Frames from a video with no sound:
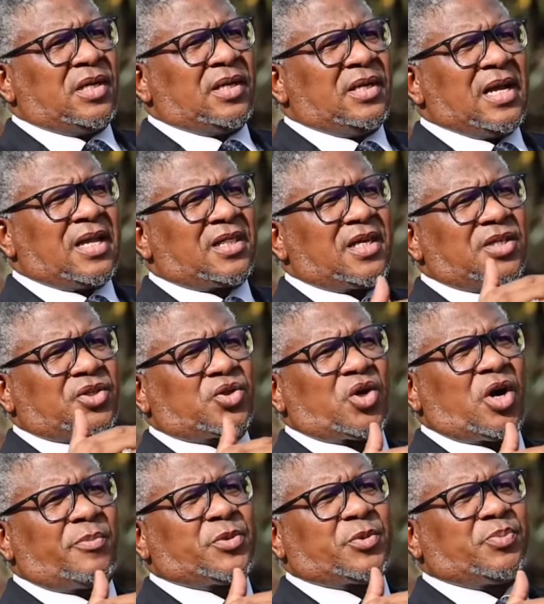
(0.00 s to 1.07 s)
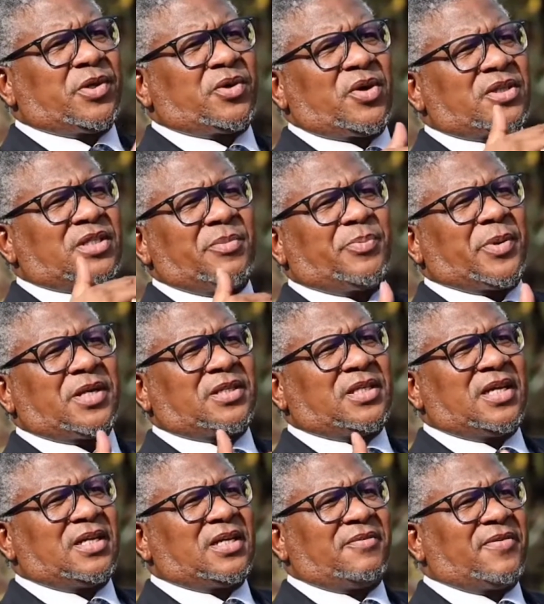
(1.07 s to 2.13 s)
Nothing stops because the
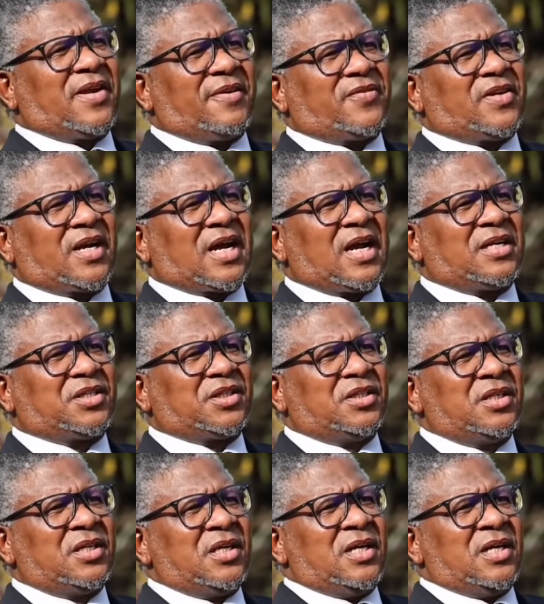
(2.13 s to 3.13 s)
president have left the country.